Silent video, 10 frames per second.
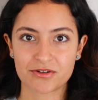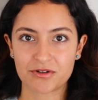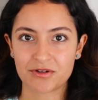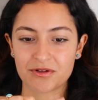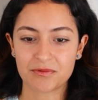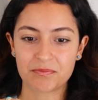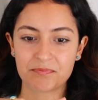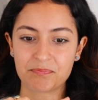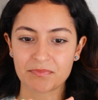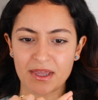little,
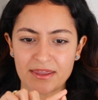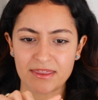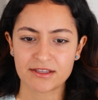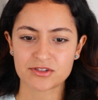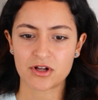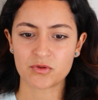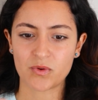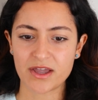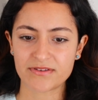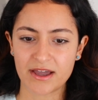I think it's called
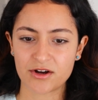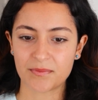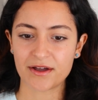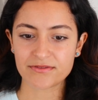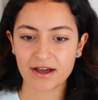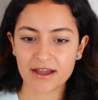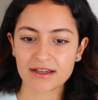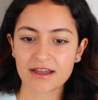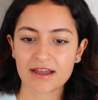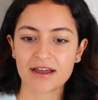Wi-Fi or MiFi.
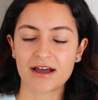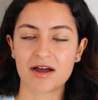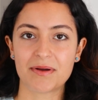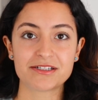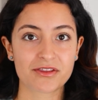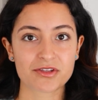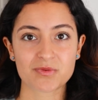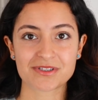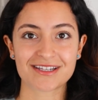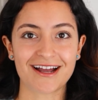I did this
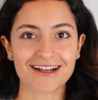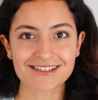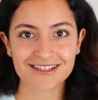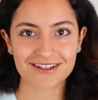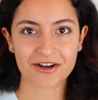once in Iceland